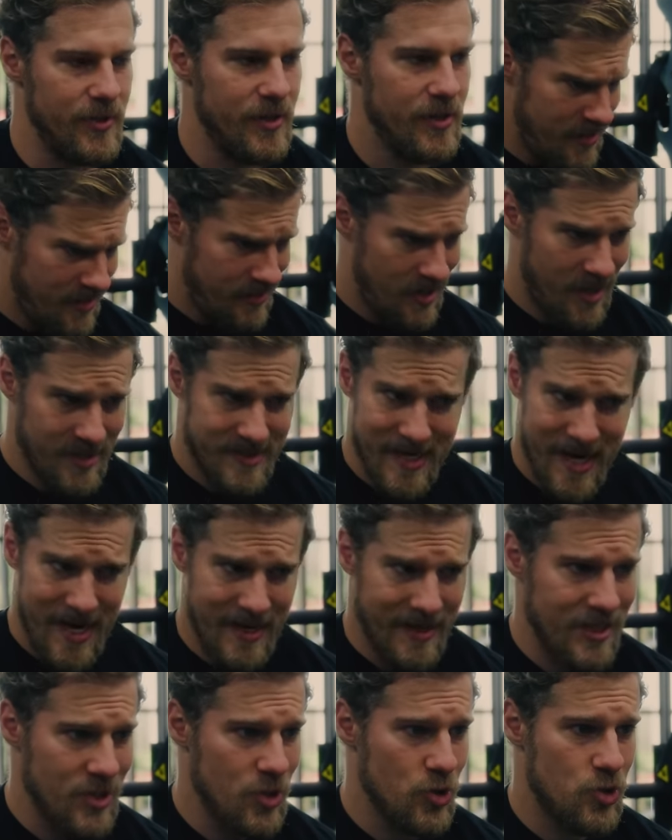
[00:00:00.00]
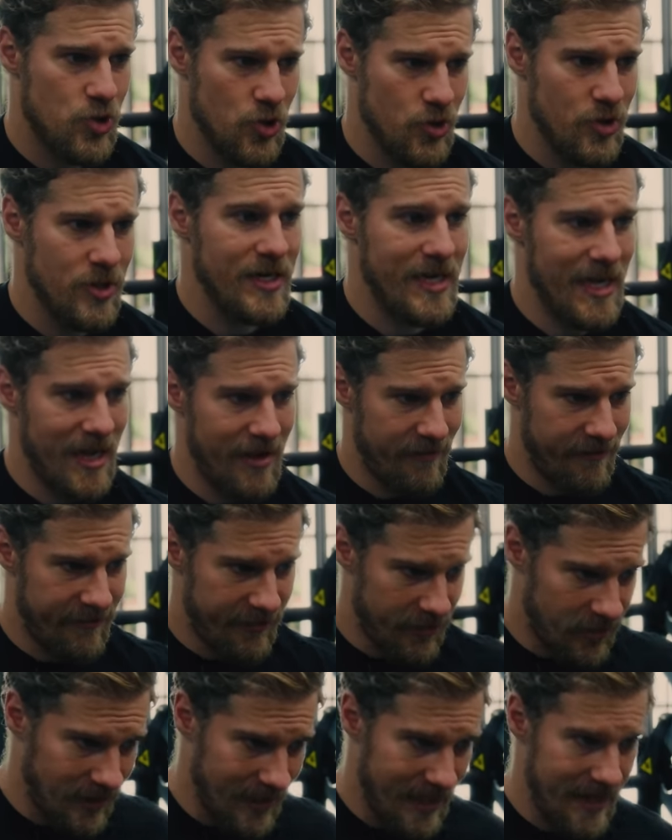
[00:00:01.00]
I'm not saying that you shouldn't get
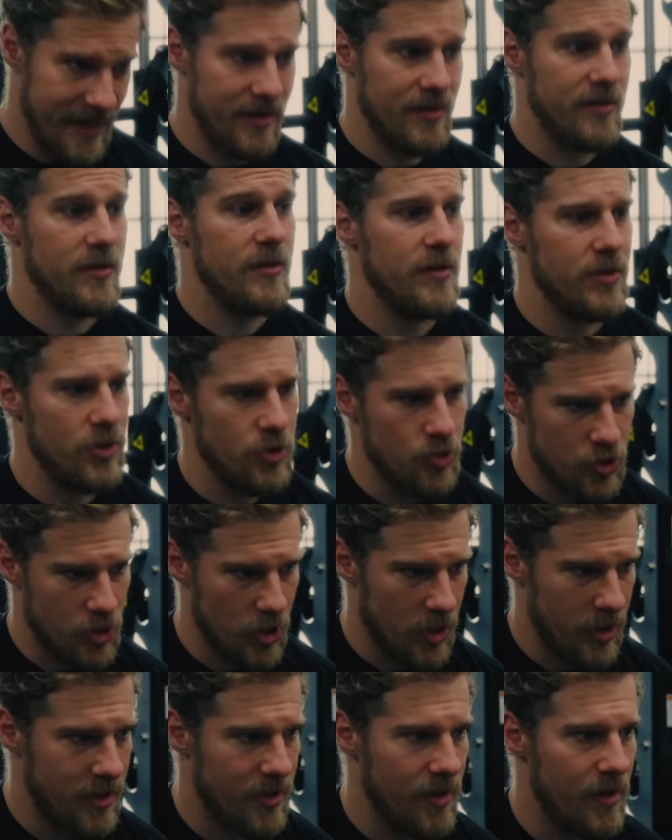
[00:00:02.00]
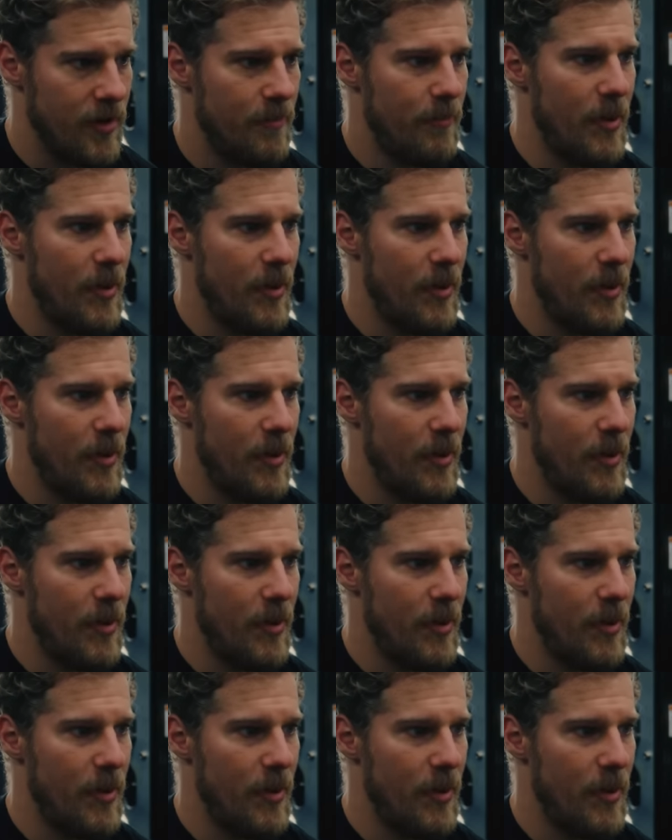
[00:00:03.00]
full length, you should,